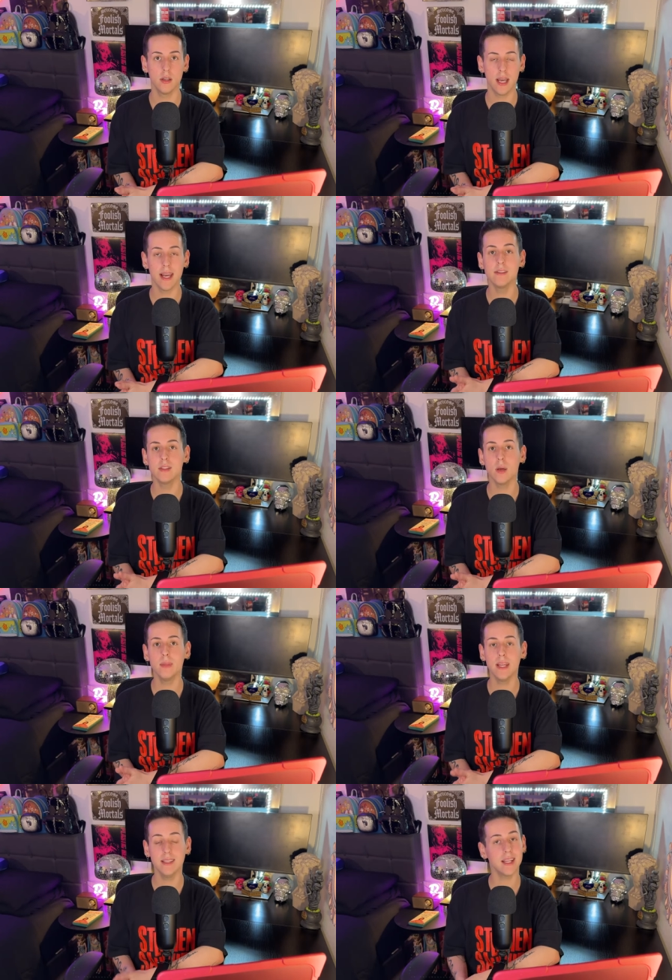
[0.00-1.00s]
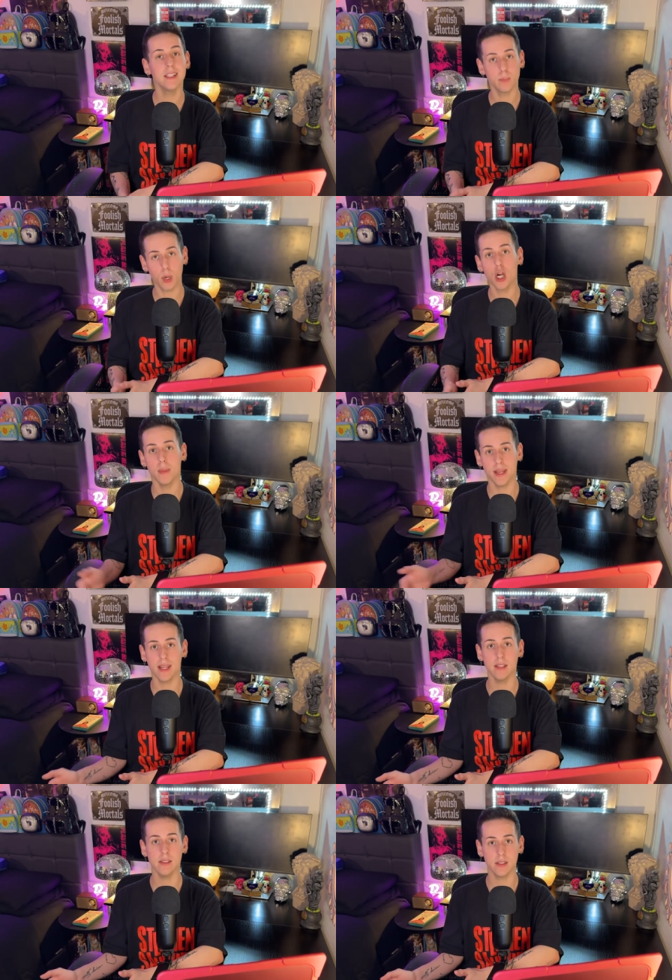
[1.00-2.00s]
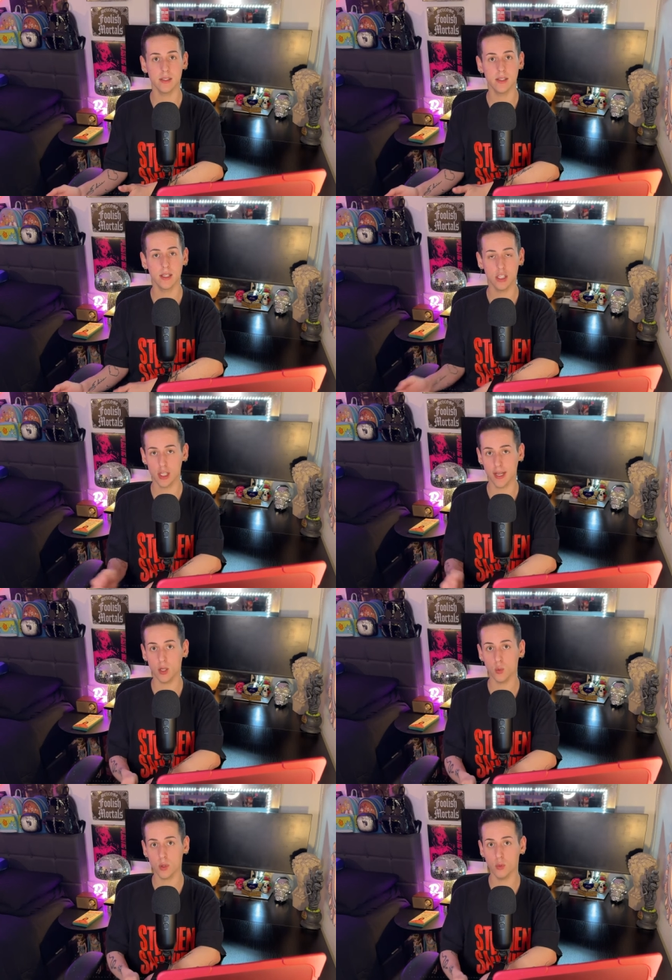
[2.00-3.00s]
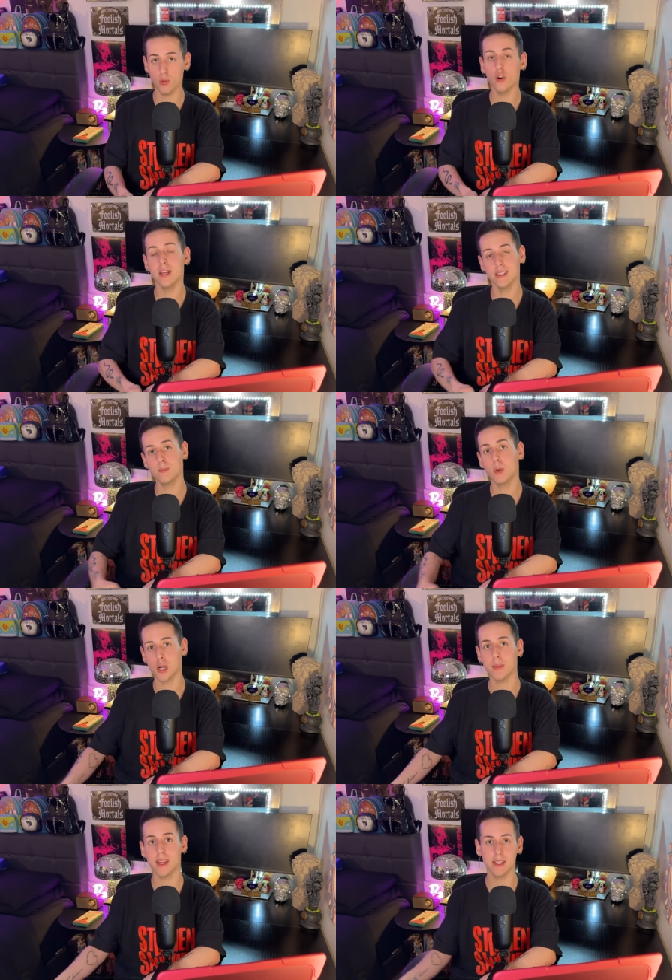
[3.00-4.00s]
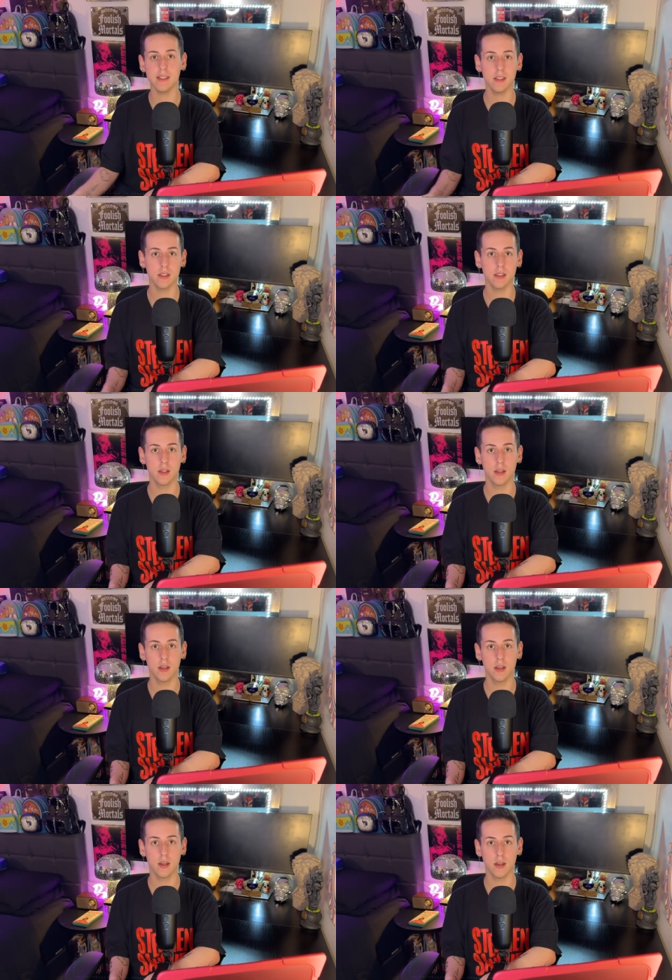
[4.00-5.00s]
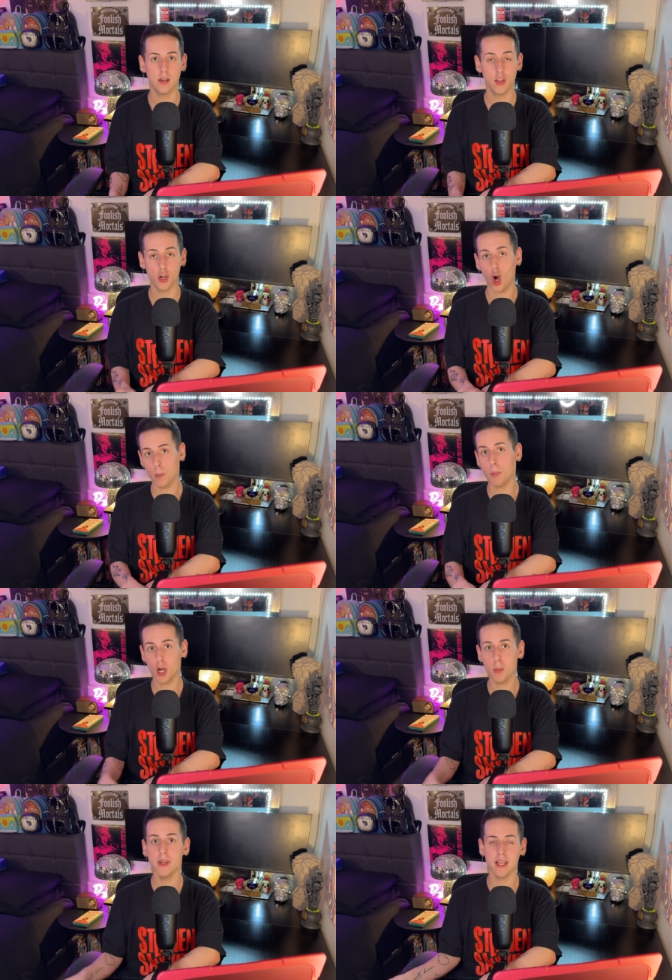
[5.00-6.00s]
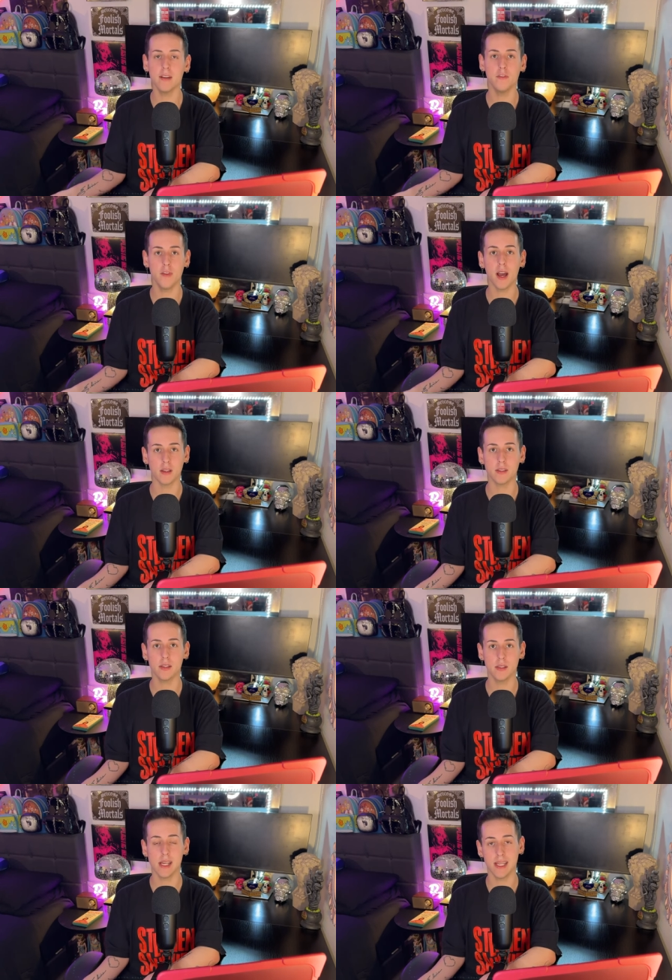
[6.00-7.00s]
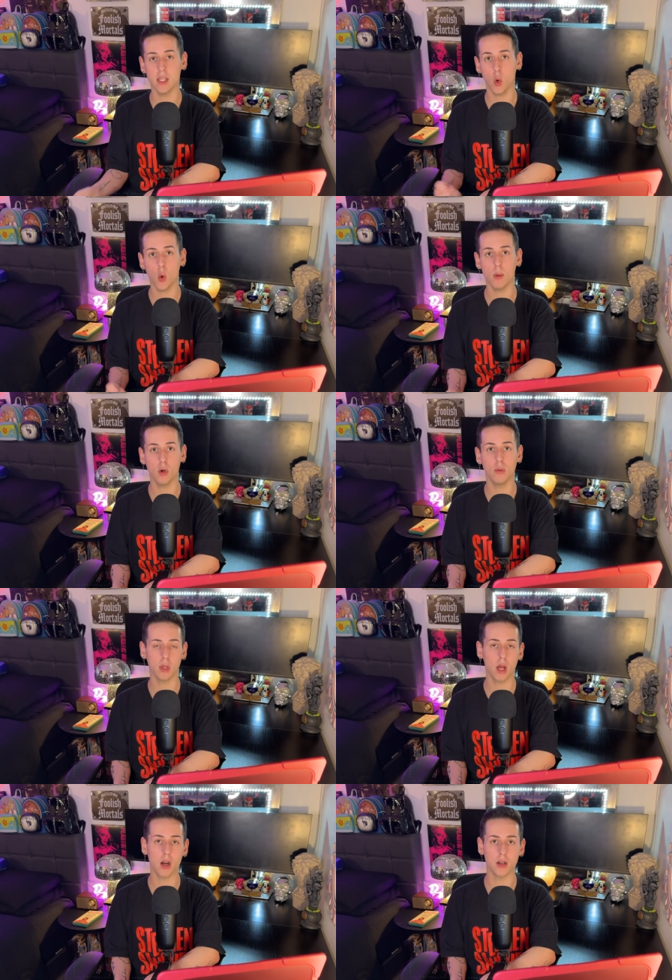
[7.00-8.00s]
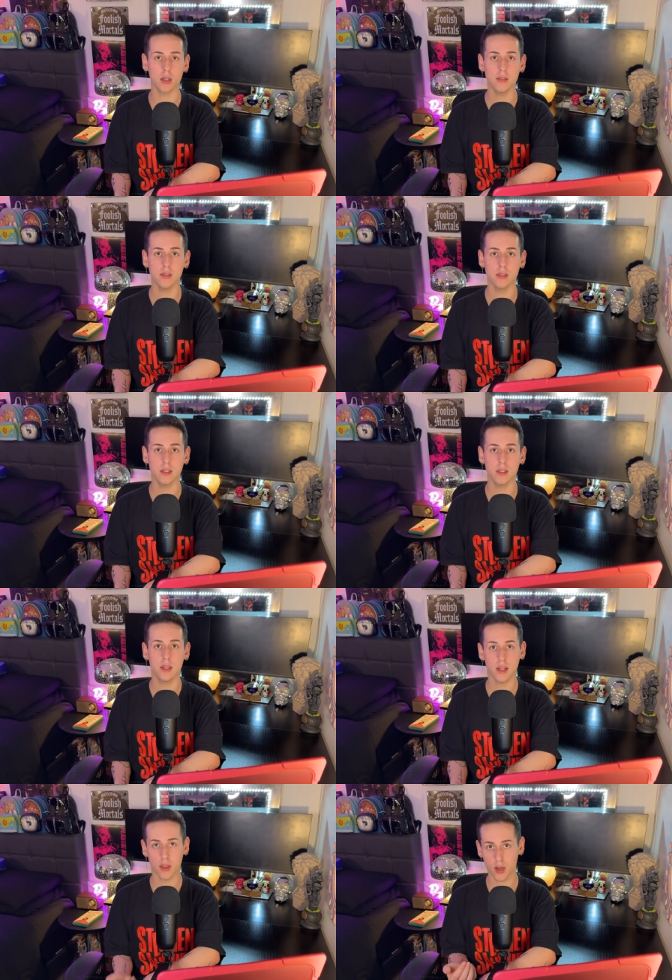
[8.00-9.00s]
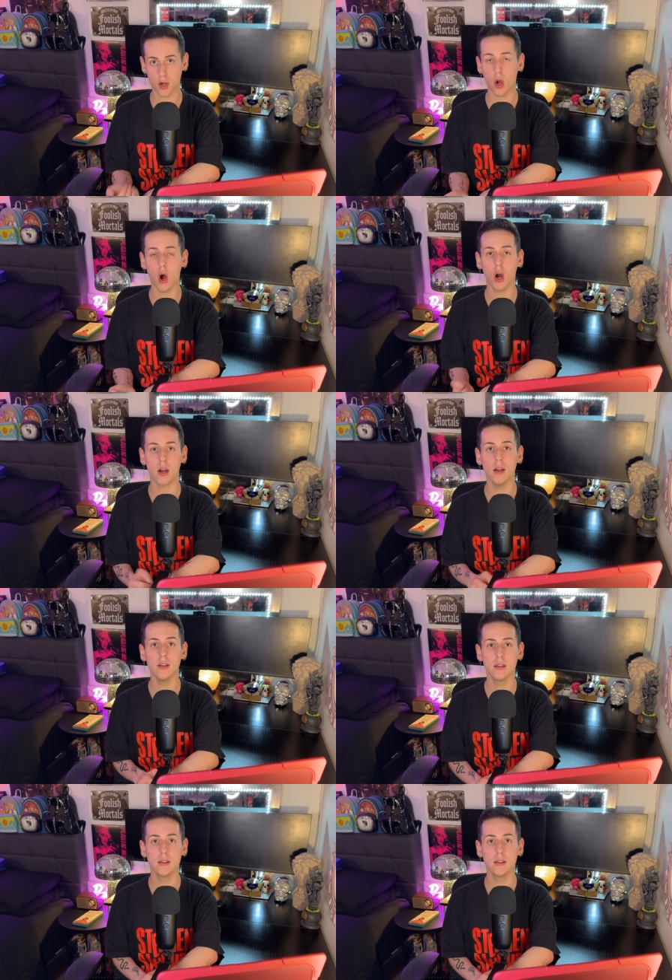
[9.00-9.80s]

in something that is permanent, genital removal is permanent. There are permanent effects to taking hormone blockers there are